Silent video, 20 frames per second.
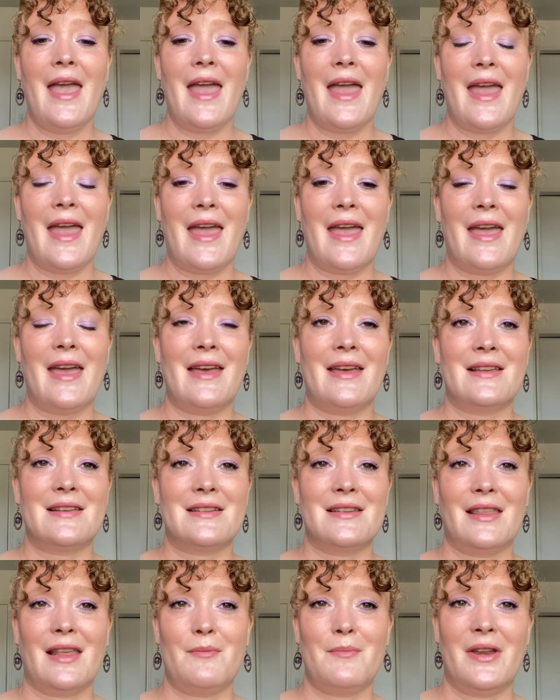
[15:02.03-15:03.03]

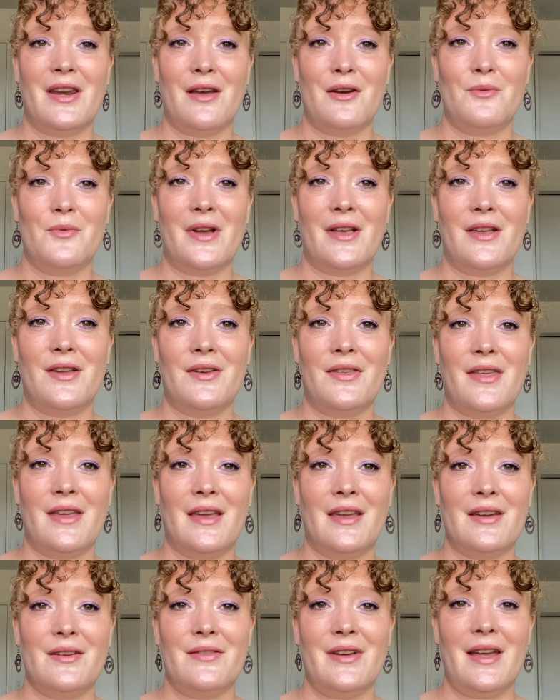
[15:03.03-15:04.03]
And let me know what you
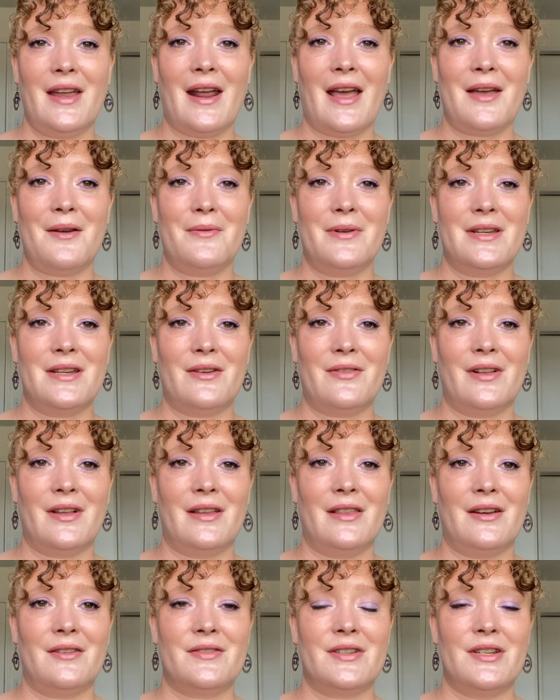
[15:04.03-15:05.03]
think of it. I would definitely
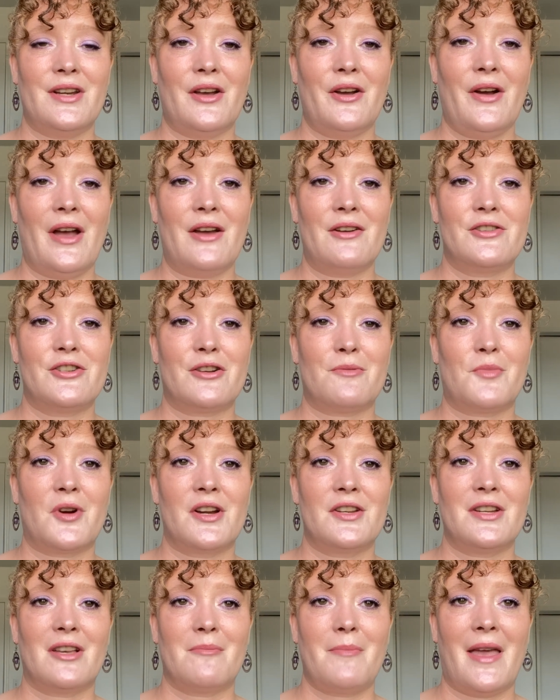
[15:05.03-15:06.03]
love to know. How's your
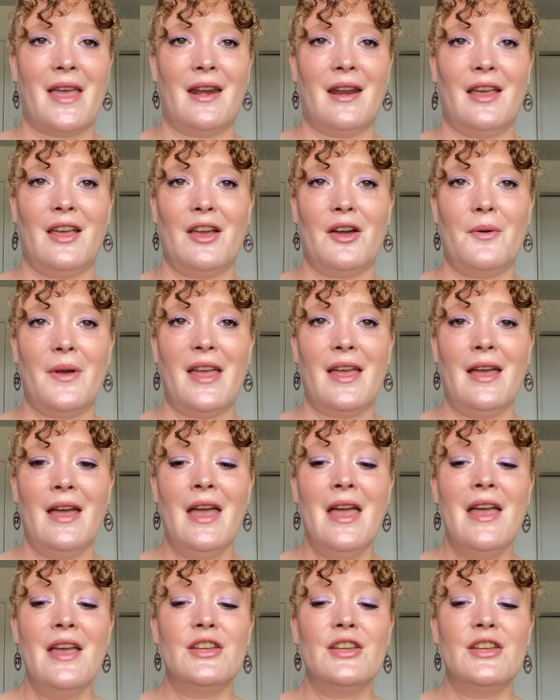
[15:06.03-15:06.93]
project panning going?